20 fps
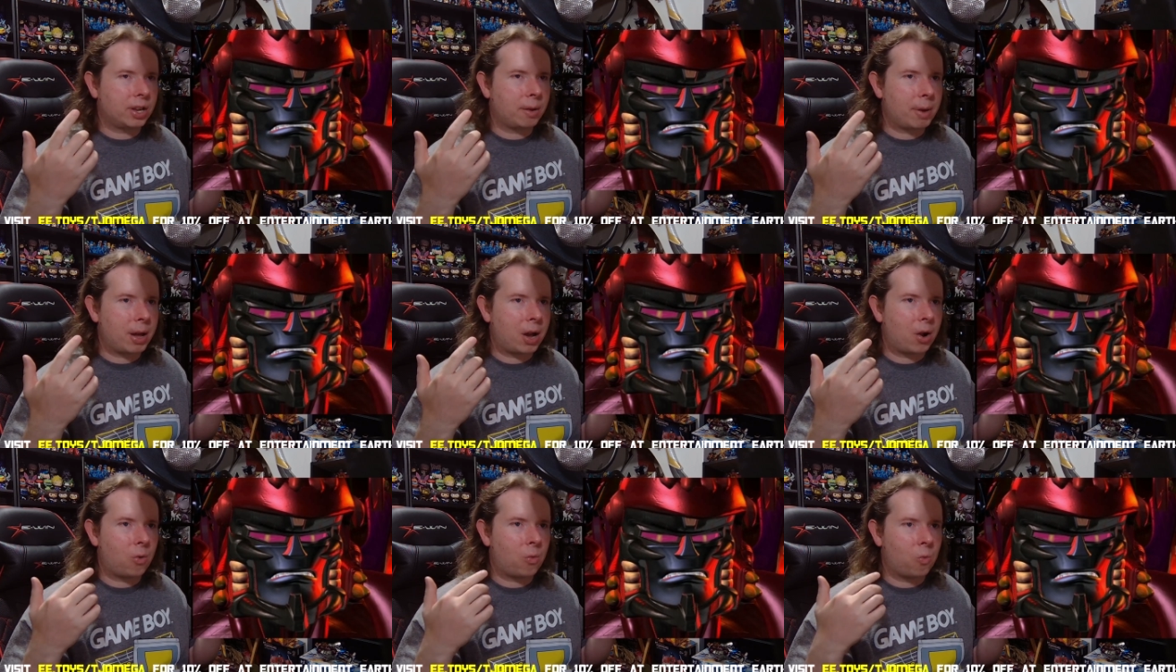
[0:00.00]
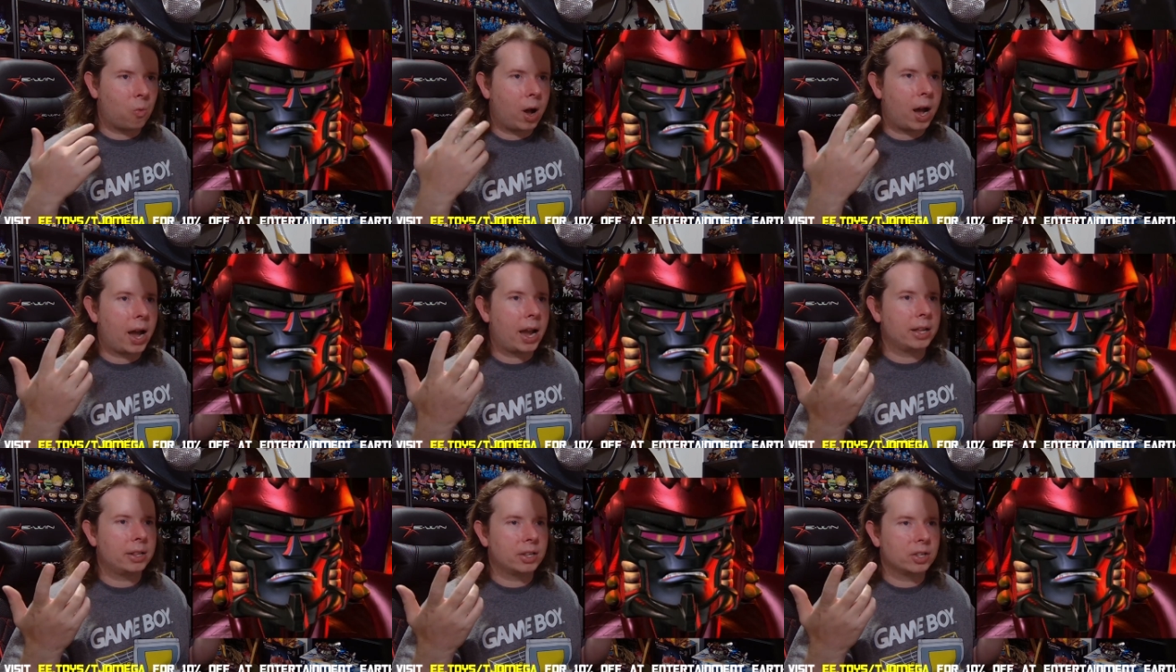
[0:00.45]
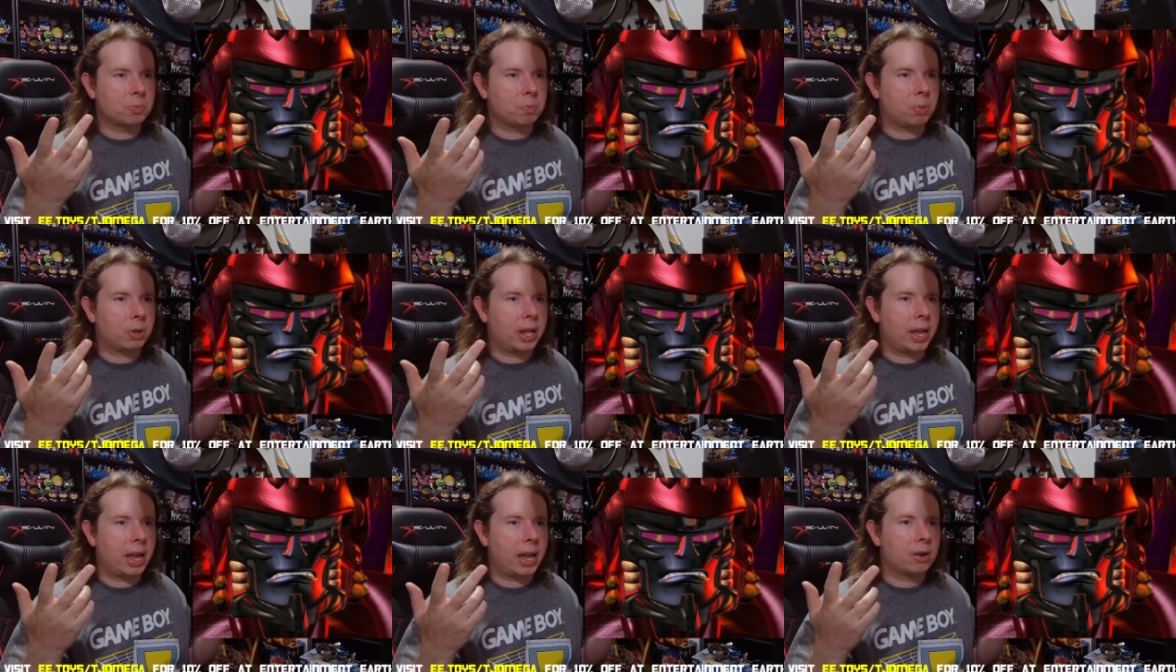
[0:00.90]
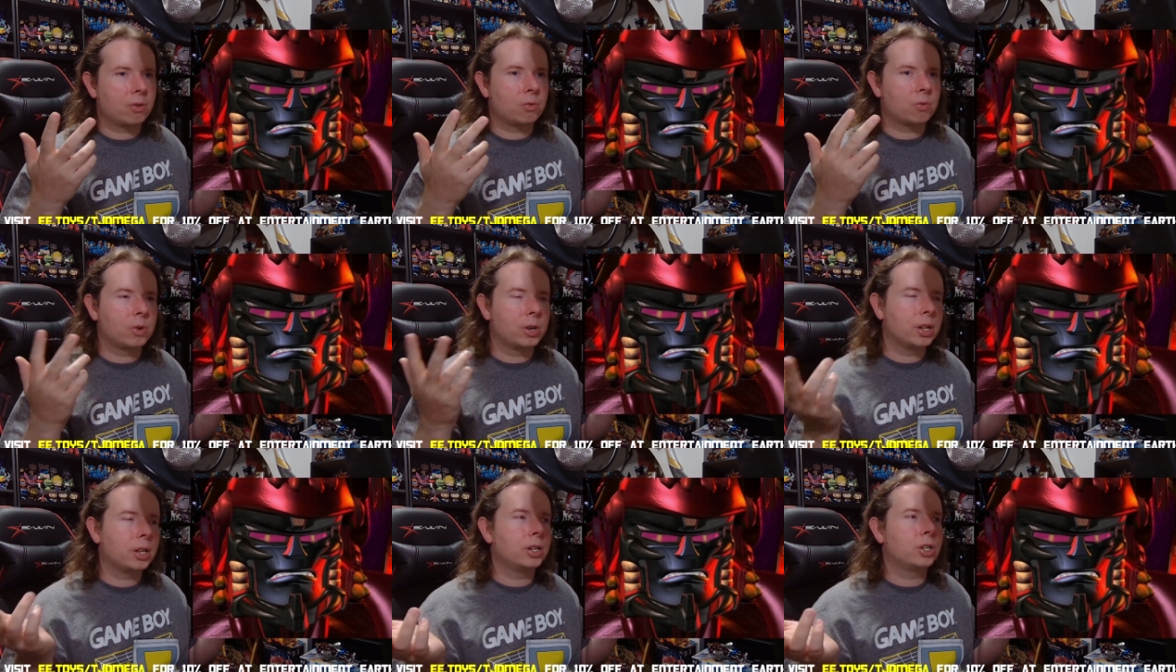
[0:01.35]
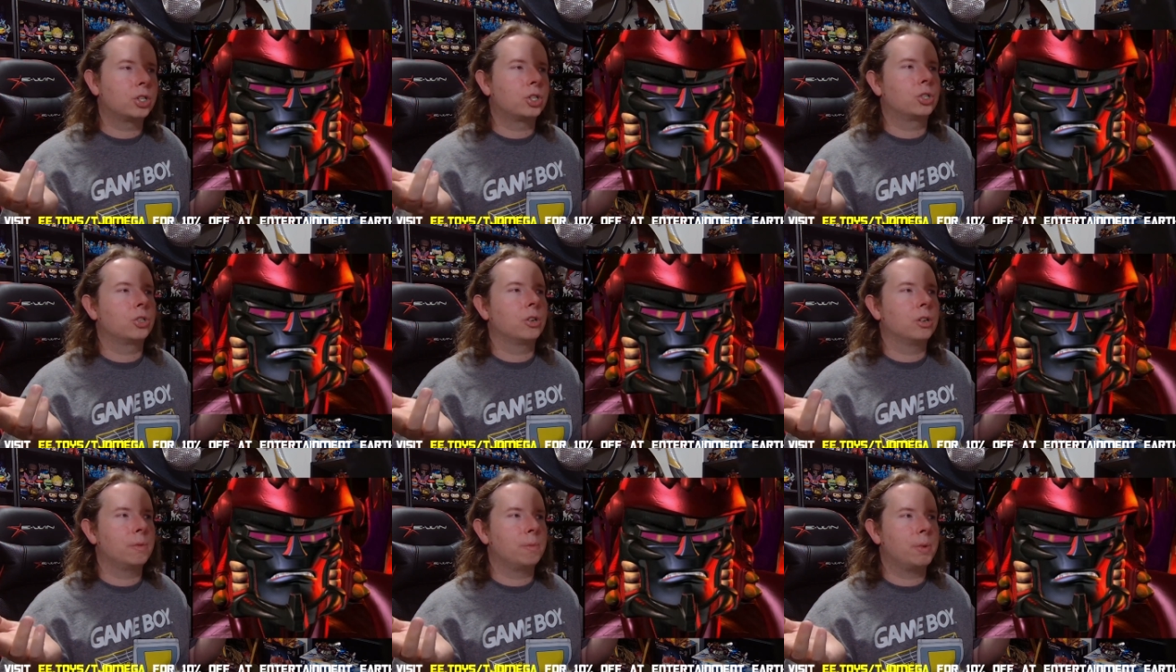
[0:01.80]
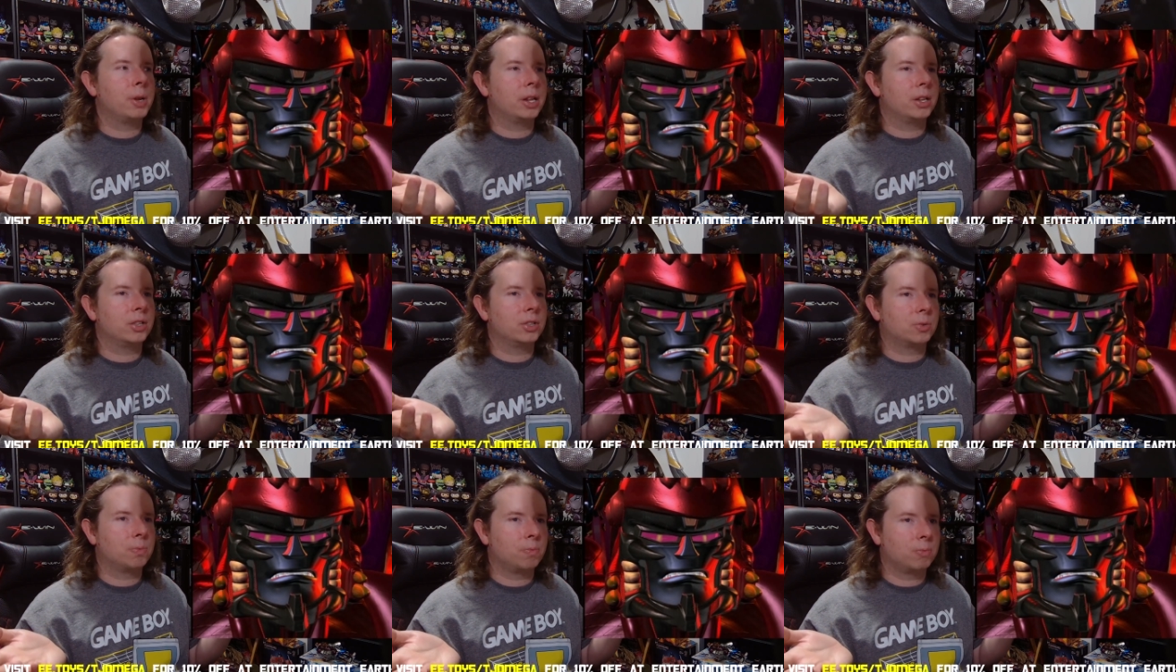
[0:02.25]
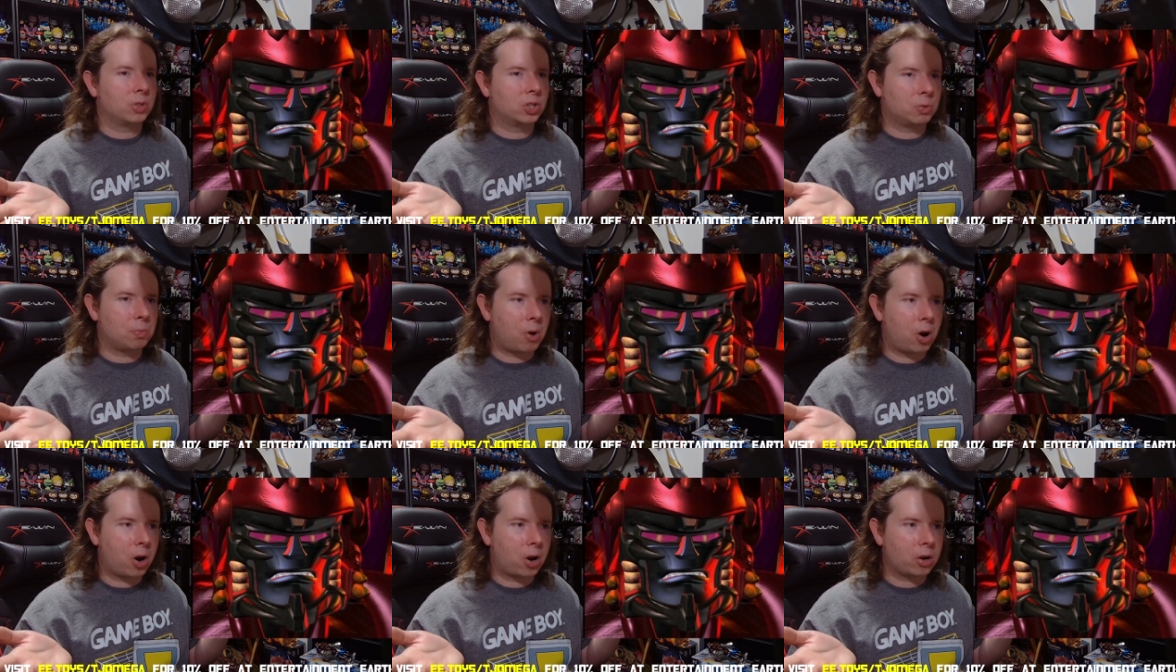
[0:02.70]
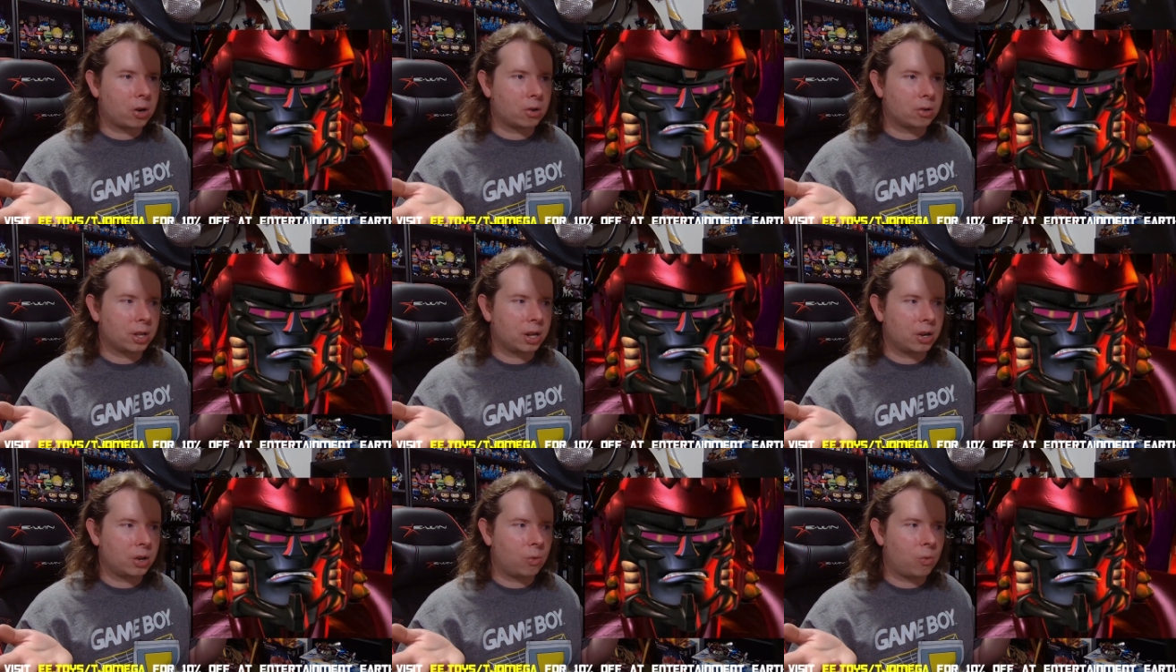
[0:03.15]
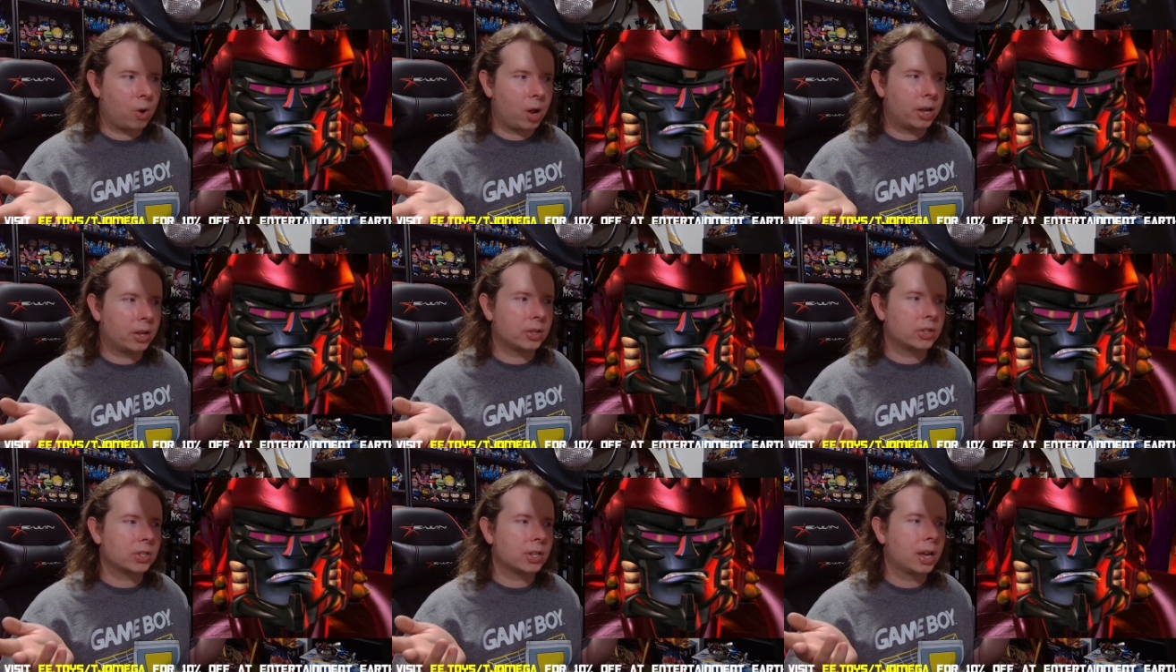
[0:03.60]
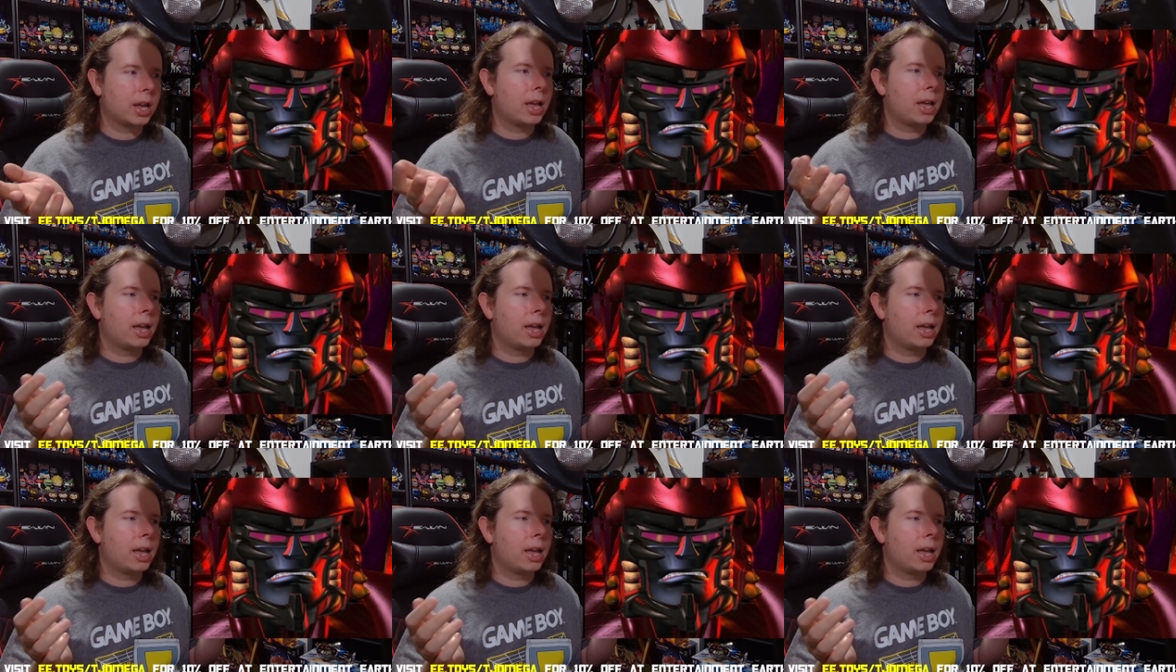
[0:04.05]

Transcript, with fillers: about why this plan really should have been smarter than it was.